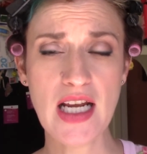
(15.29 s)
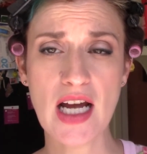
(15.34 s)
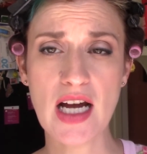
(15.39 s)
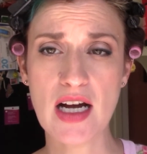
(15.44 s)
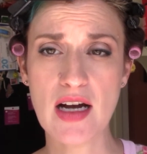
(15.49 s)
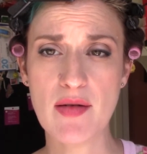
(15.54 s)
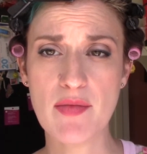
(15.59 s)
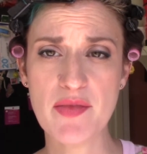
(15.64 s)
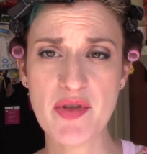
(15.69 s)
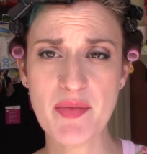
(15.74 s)

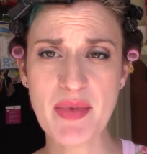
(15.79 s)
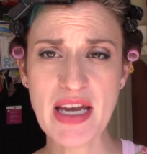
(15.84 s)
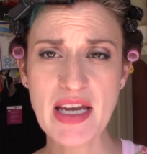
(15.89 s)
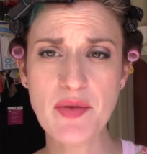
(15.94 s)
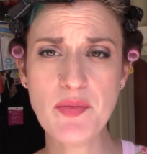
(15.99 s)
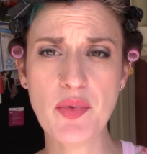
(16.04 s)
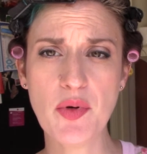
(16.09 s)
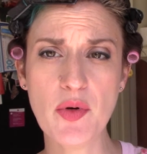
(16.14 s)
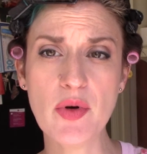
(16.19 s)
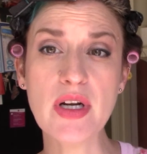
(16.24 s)
The
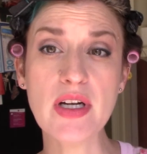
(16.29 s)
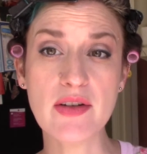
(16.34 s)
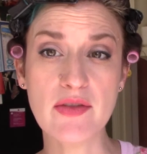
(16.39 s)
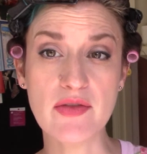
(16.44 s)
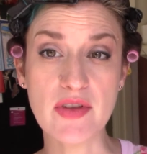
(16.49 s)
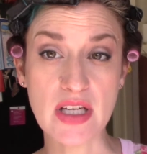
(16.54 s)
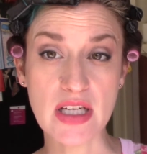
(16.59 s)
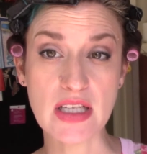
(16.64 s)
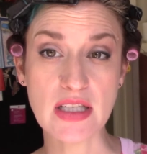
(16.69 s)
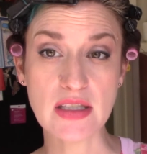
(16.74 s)
main point of
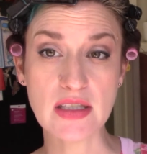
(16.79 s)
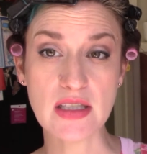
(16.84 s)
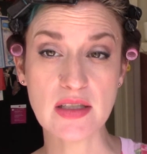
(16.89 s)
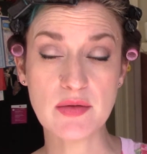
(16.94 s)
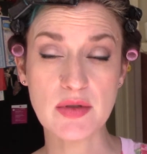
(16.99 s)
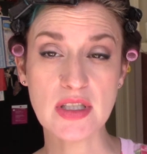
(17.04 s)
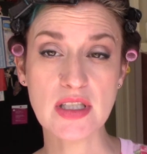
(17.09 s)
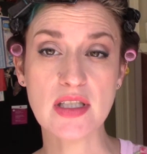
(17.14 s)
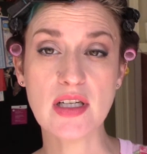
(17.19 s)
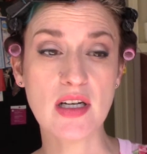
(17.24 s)
this that I
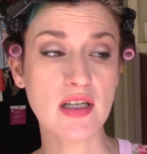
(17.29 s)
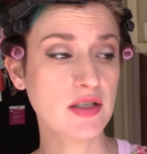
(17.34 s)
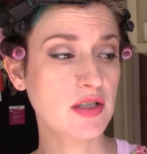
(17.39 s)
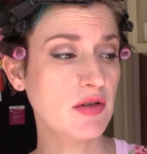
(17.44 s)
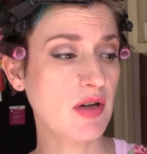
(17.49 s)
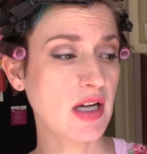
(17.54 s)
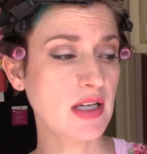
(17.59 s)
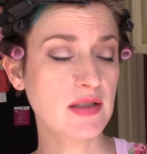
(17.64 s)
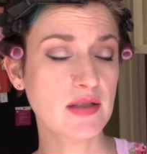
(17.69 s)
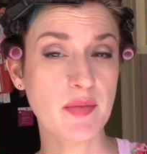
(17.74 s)
want to talk to you
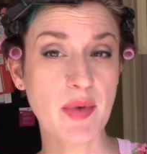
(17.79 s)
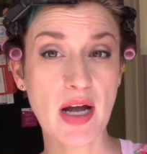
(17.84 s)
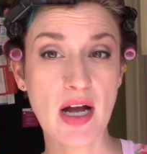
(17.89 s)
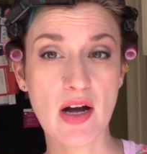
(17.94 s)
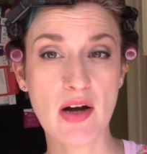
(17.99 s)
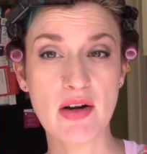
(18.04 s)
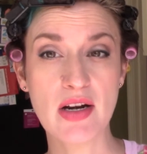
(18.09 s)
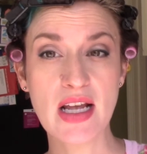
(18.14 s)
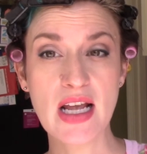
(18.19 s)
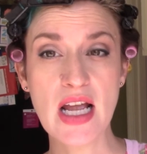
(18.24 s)
guys
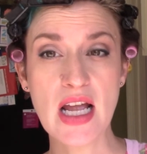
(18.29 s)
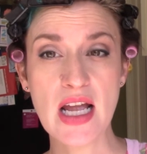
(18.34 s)
about